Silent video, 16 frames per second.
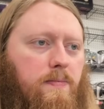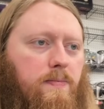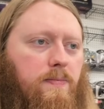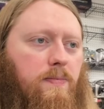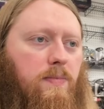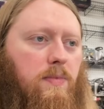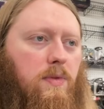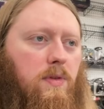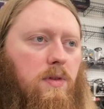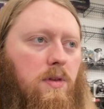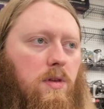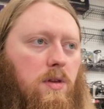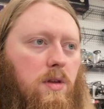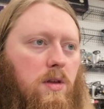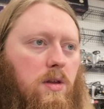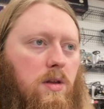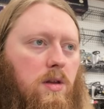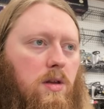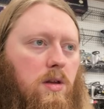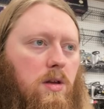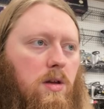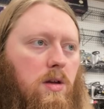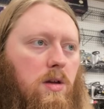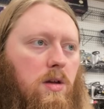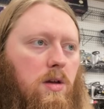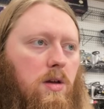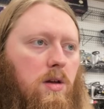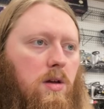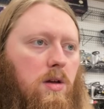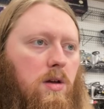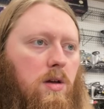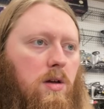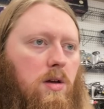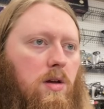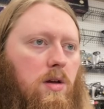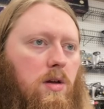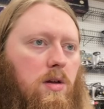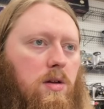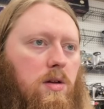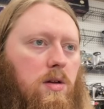(silence)